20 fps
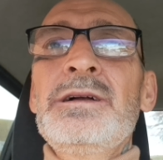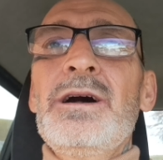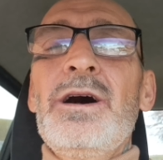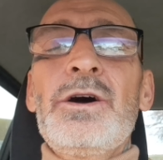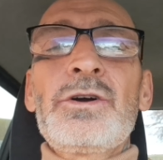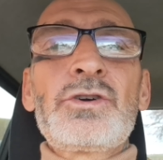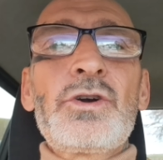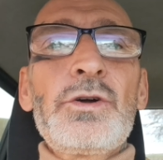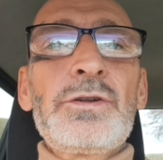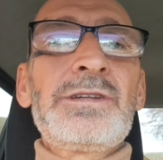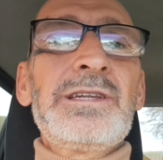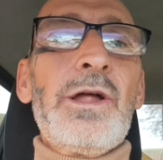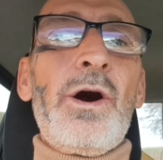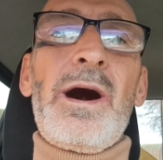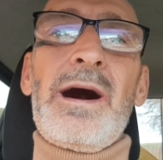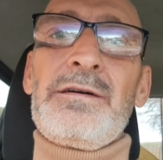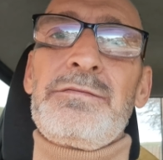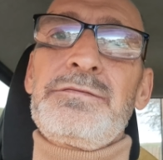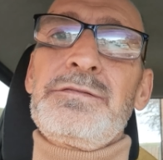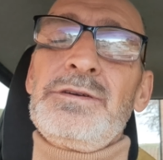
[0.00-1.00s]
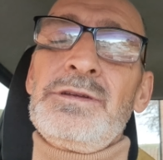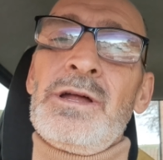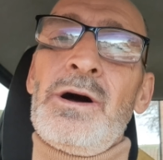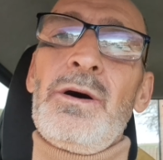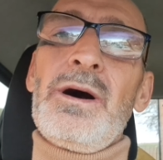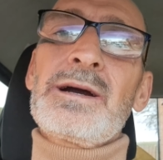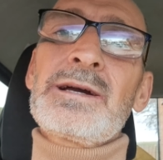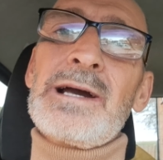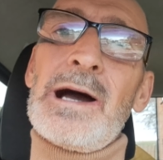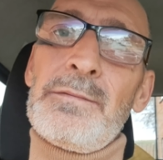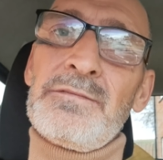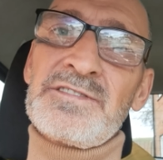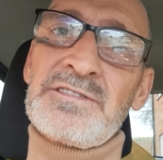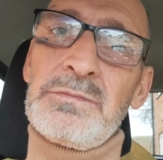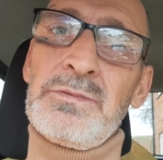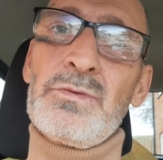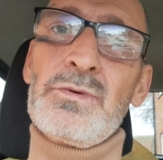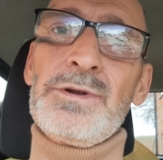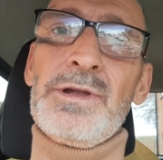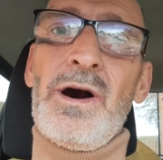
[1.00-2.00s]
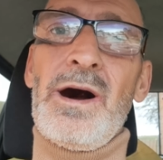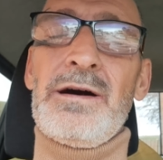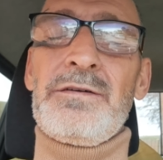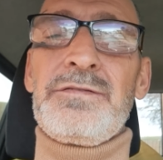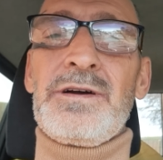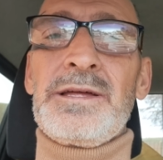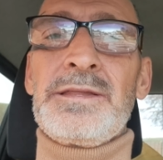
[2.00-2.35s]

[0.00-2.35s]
a good life, you know, a comfortable life.